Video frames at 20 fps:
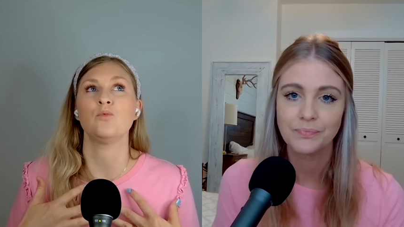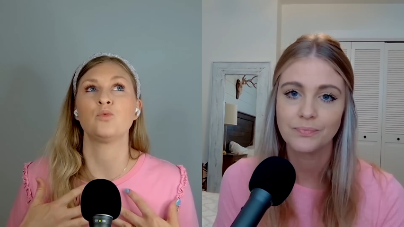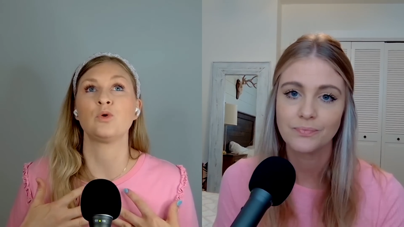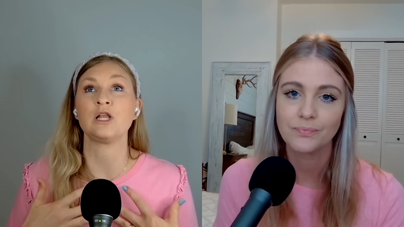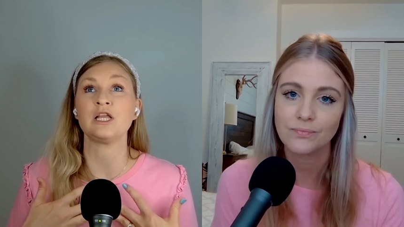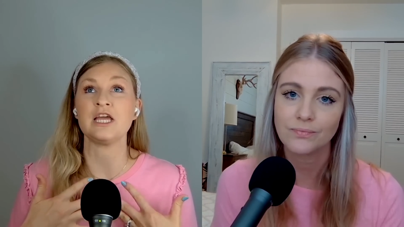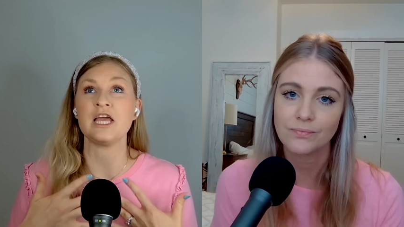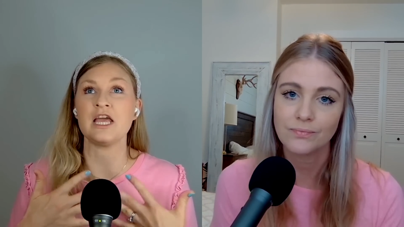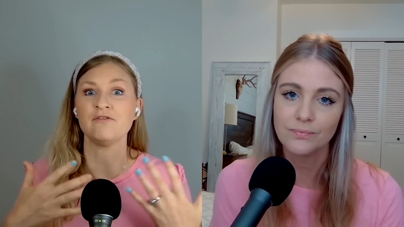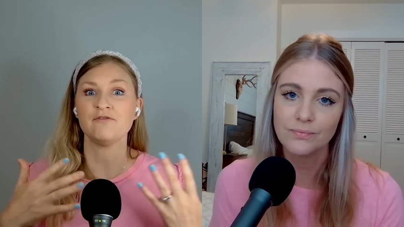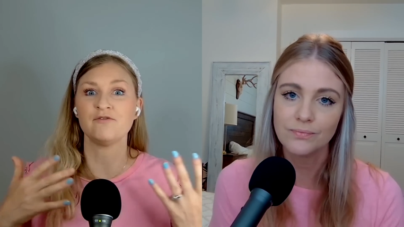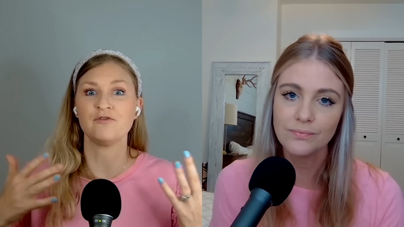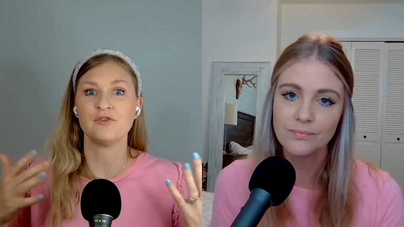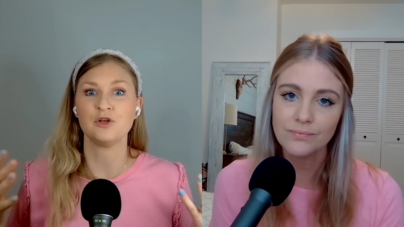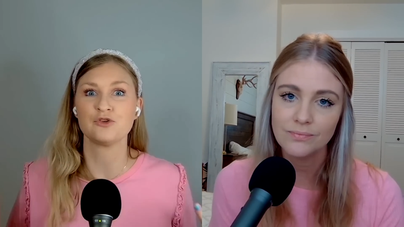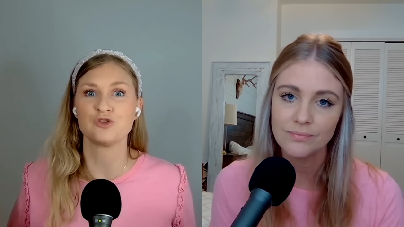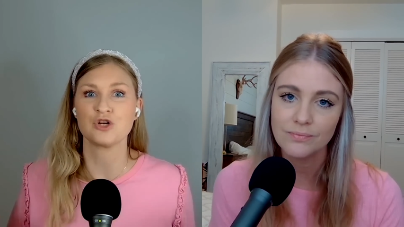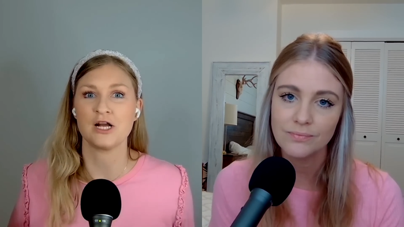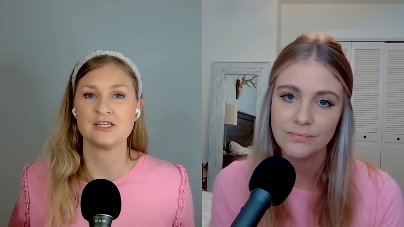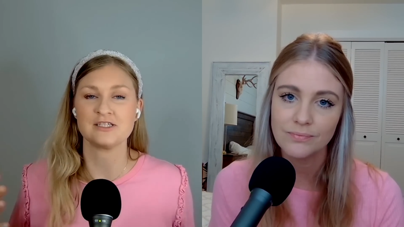Speaker 1: really
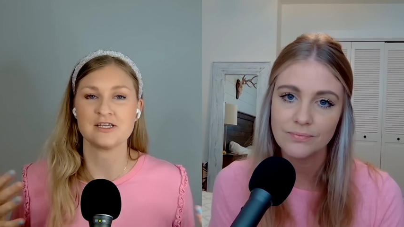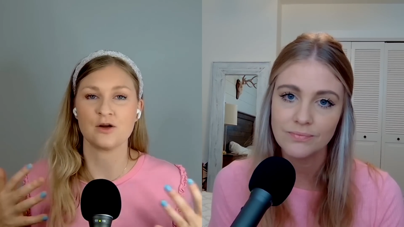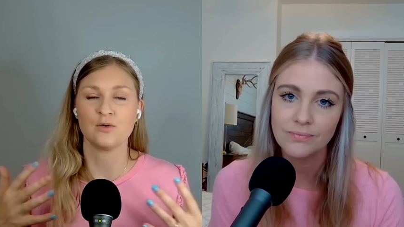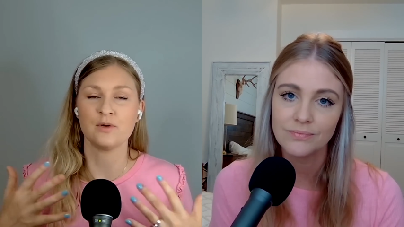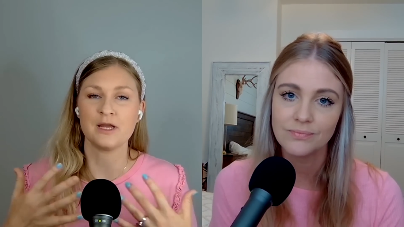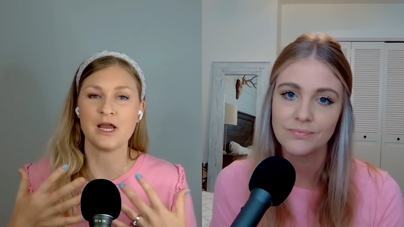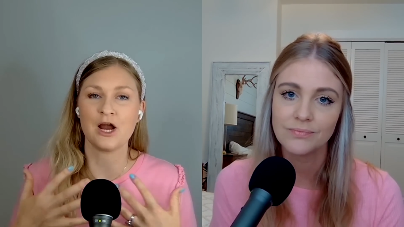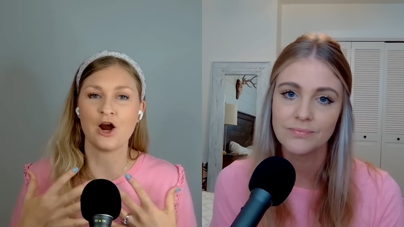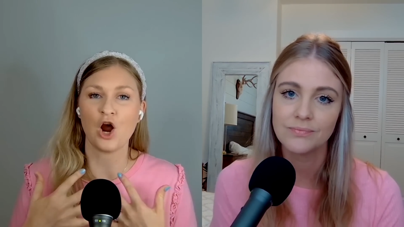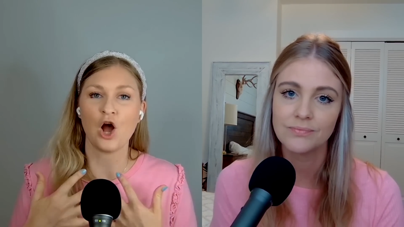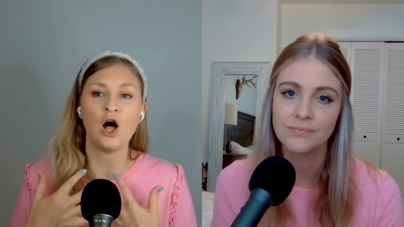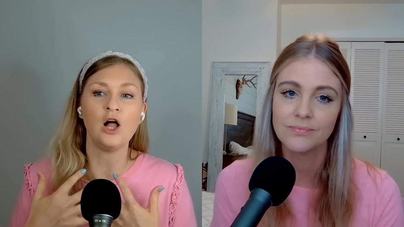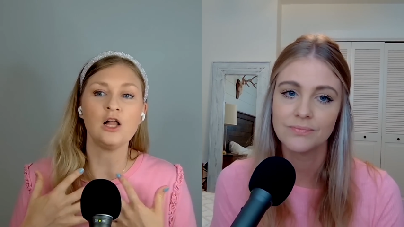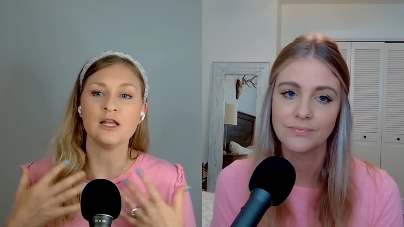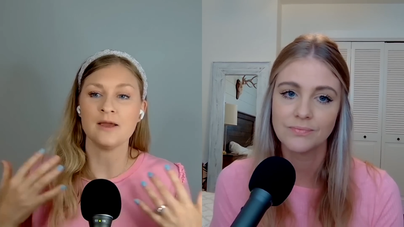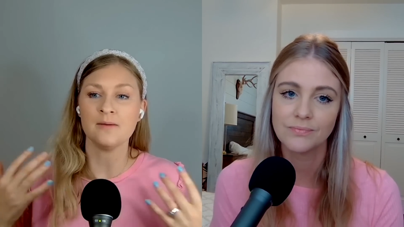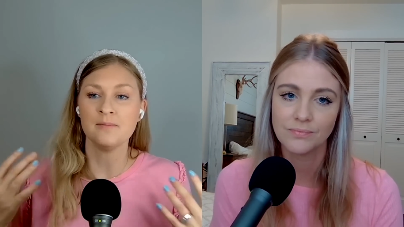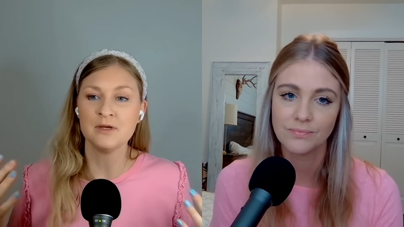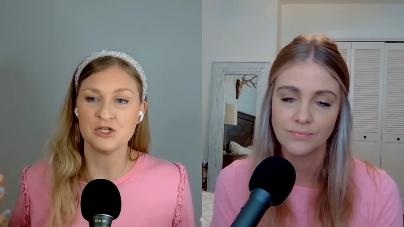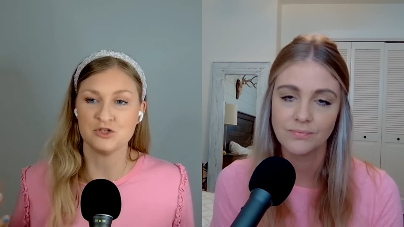infiltrates. Like, we are all
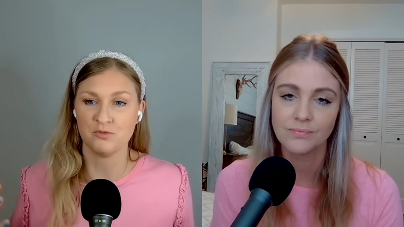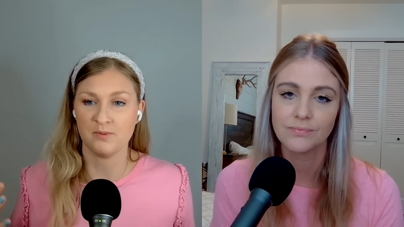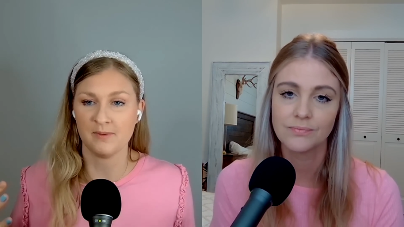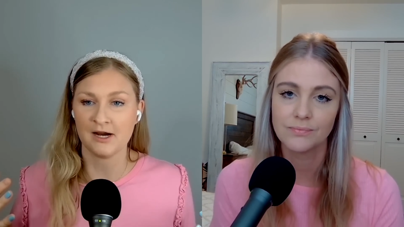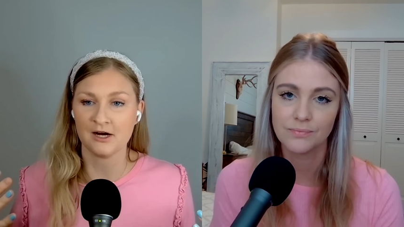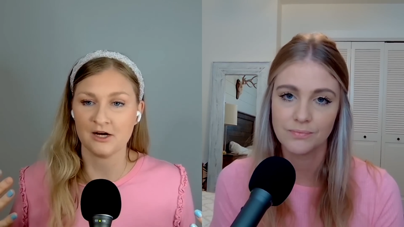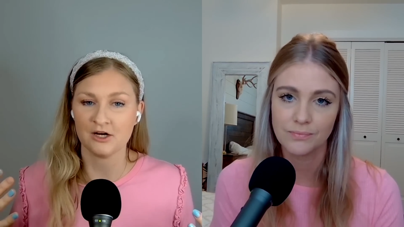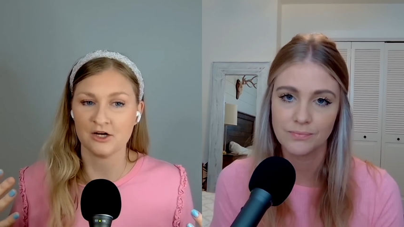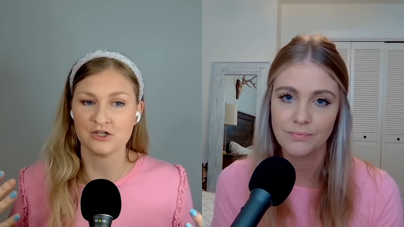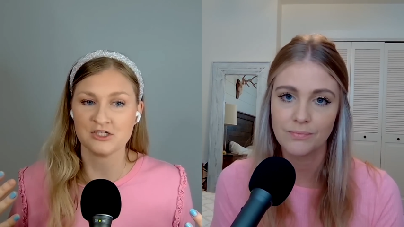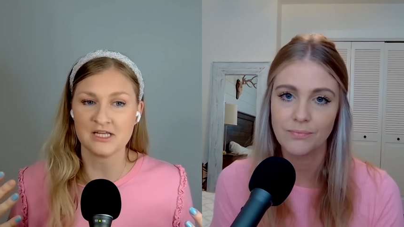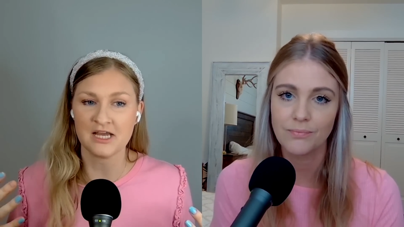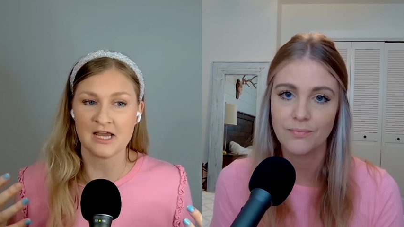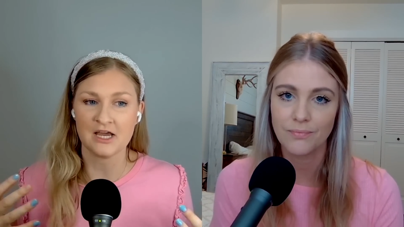image bearers